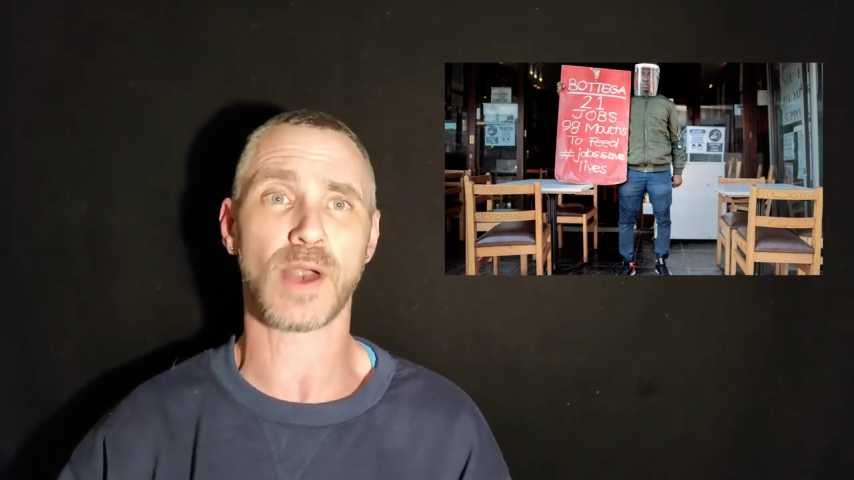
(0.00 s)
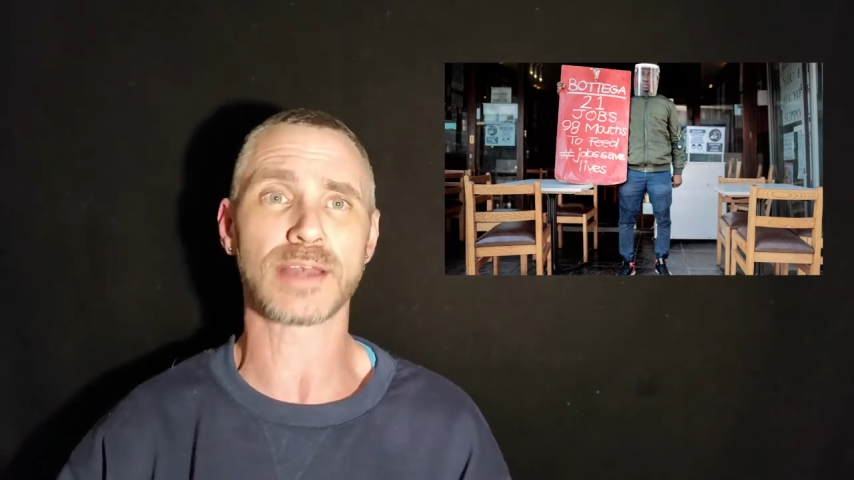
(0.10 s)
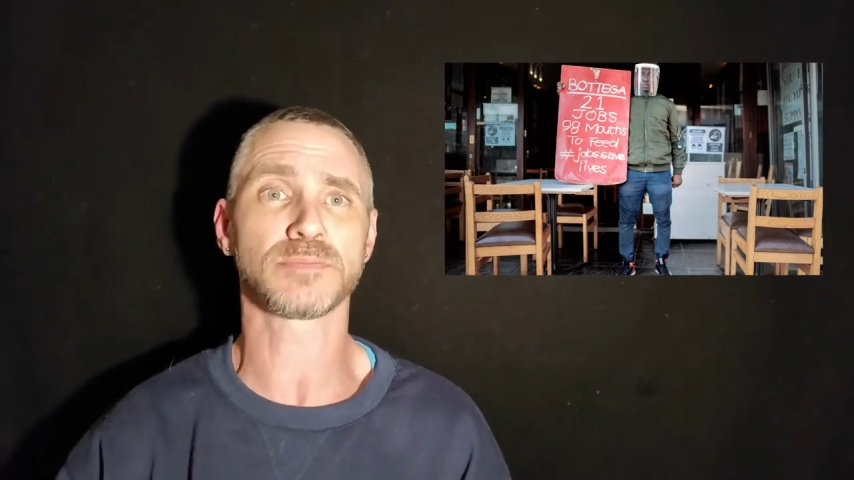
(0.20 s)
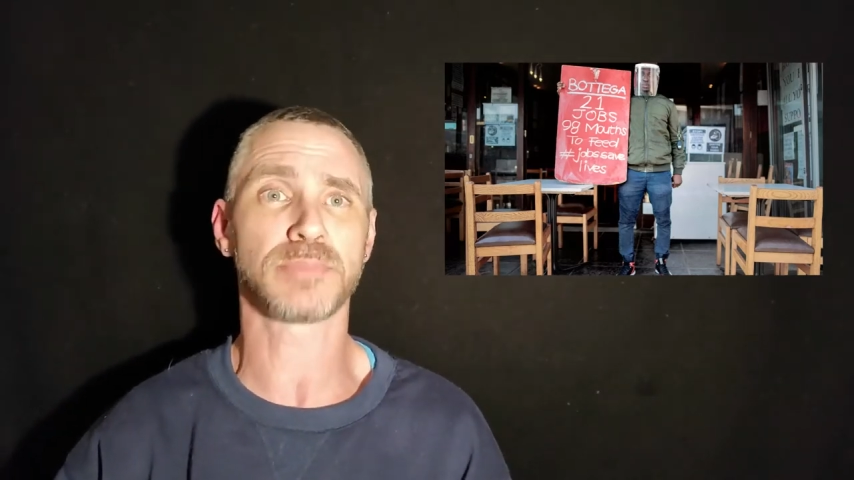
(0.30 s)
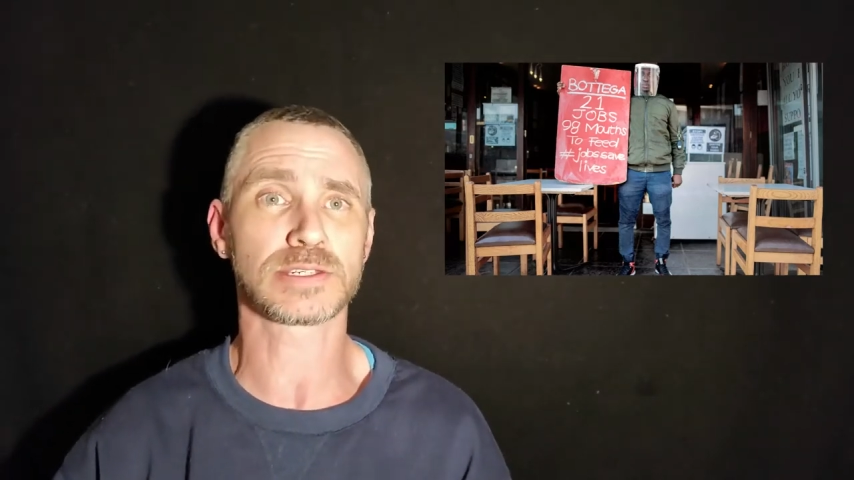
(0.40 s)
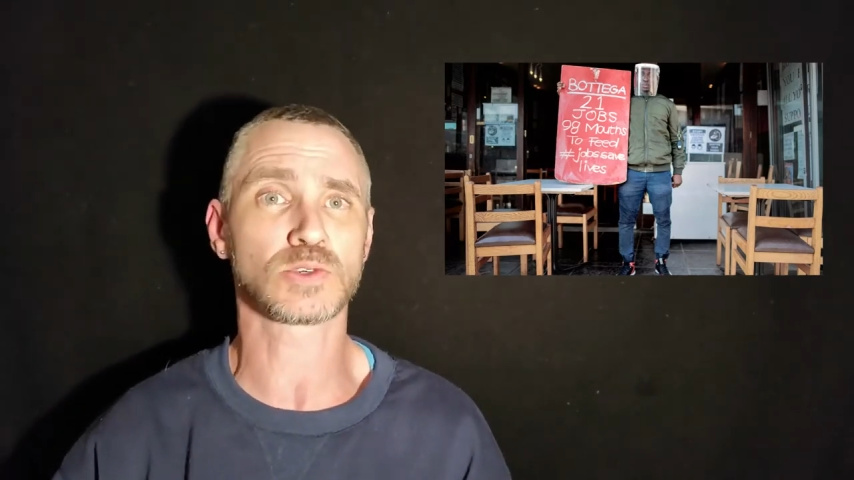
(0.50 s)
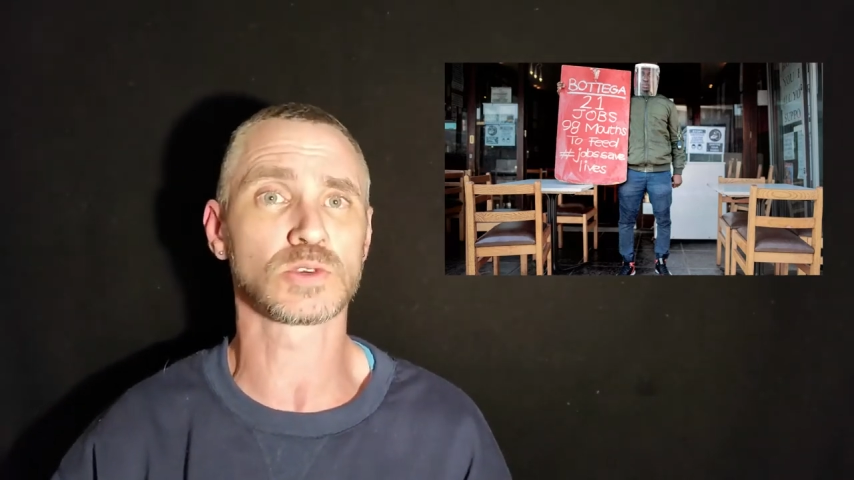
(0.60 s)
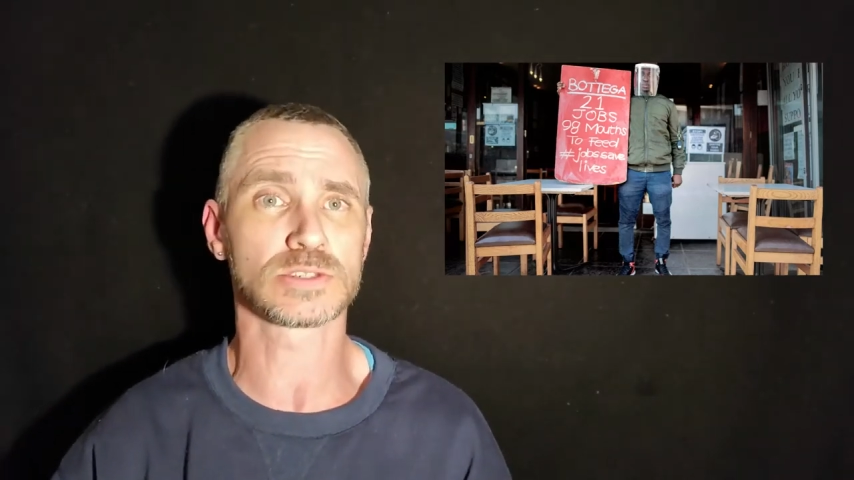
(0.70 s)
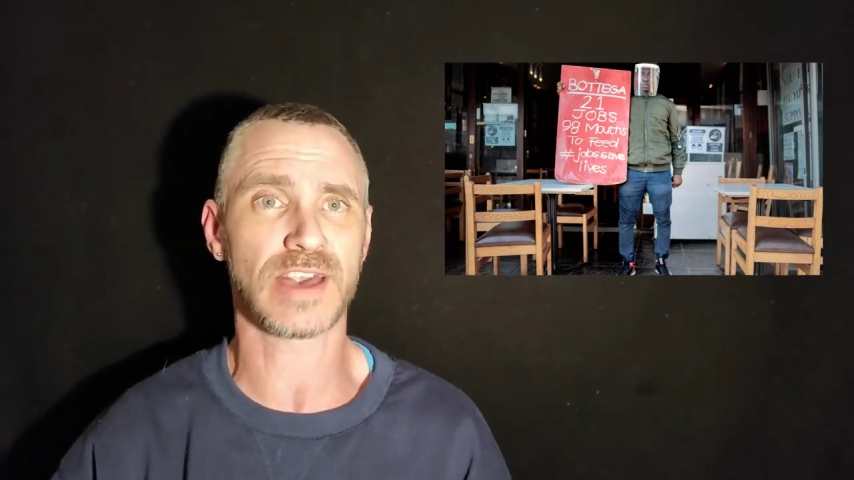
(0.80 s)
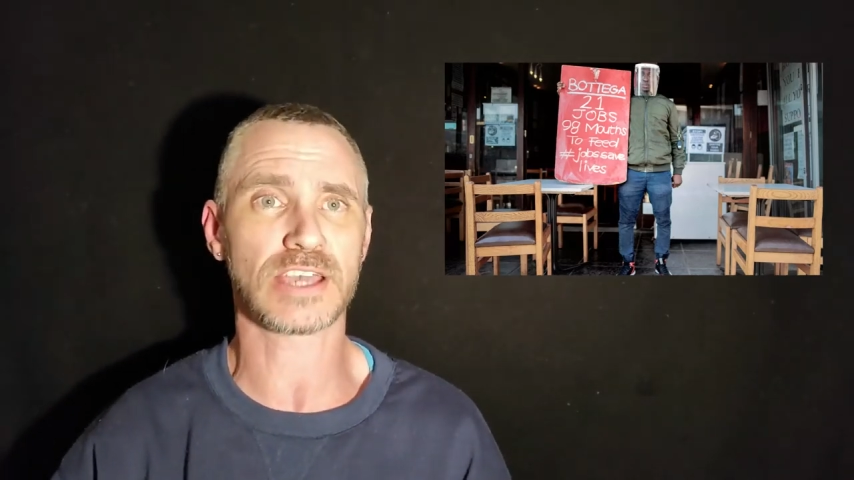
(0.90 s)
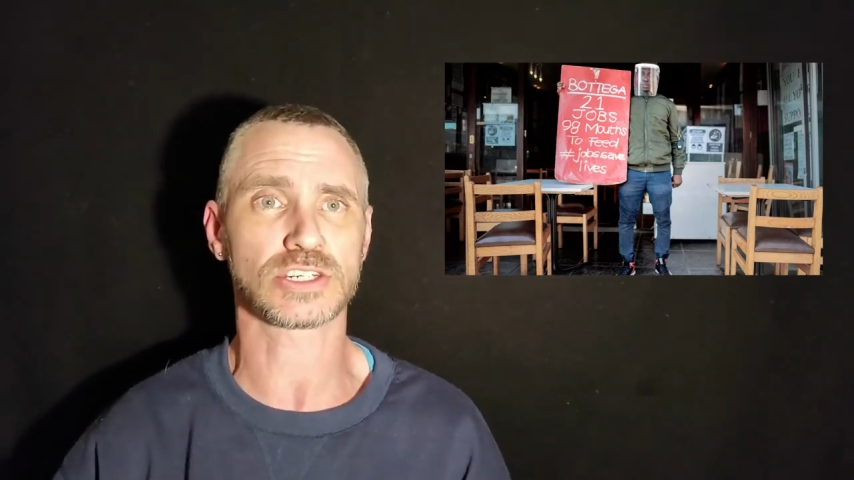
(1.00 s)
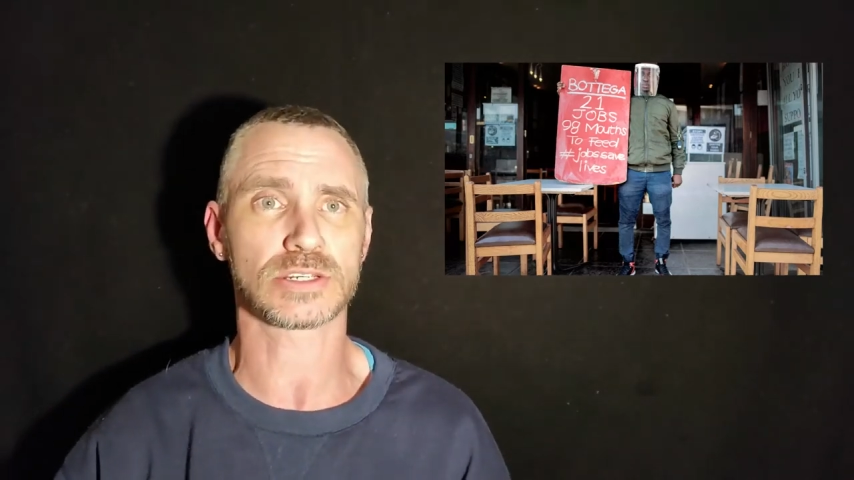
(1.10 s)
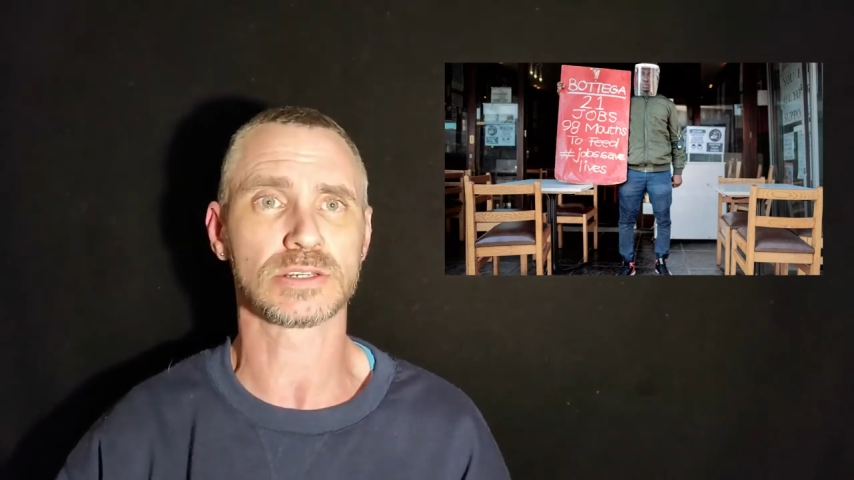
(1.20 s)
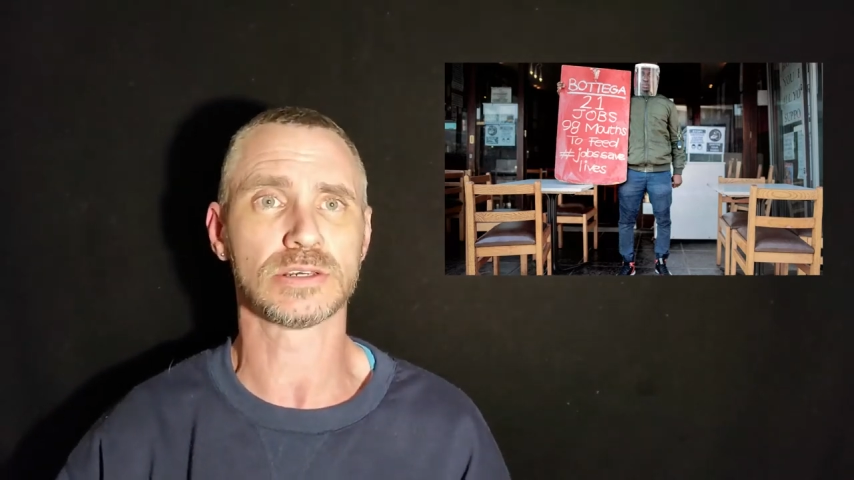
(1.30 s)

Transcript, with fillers: right and best course of action?